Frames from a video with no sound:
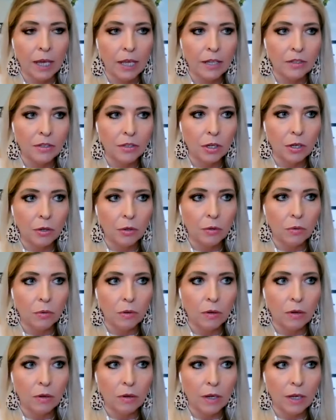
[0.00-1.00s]
And
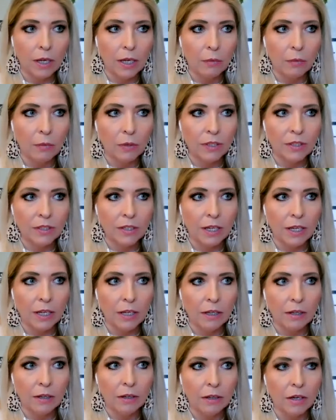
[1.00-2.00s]
so it was
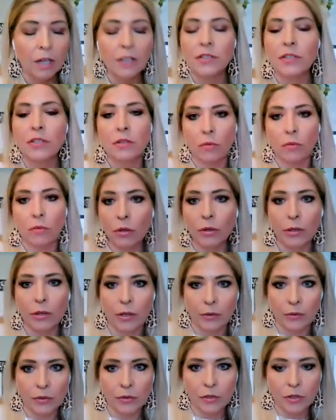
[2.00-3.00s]
a constant roller
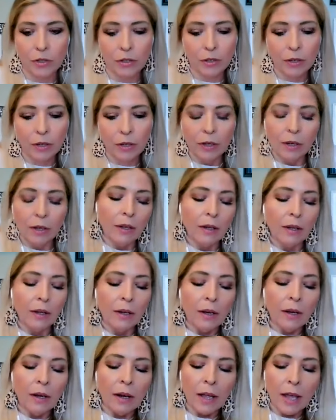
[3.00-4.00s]
coaster.
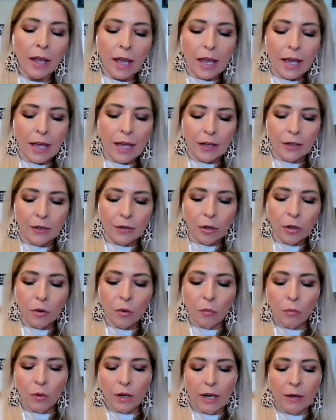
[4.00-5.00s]
And
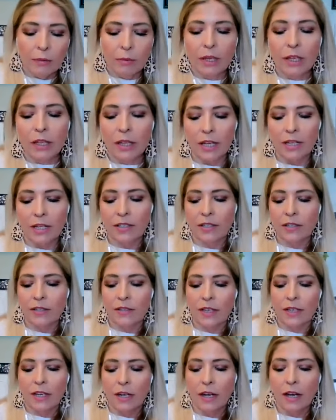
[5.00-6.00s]
what I realized
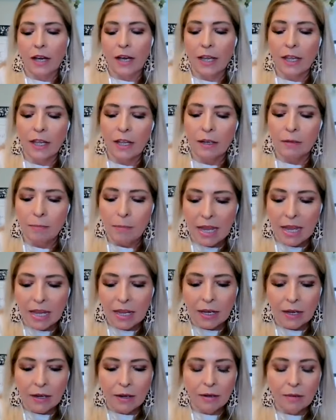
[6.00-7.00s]
is that I had
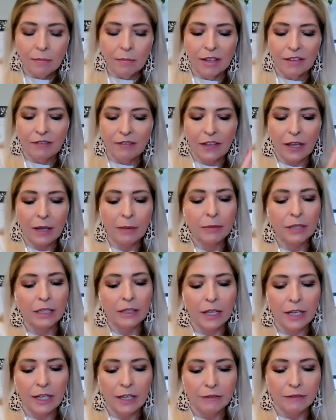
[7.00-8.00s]
made my family
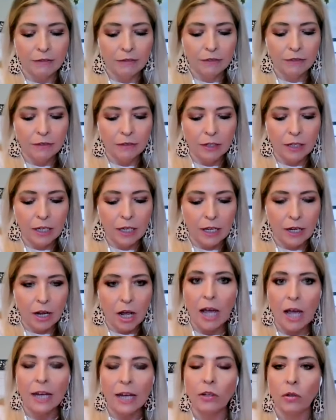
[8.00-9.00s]
life
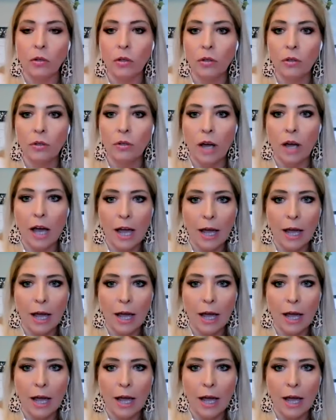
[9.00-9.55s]
an idol.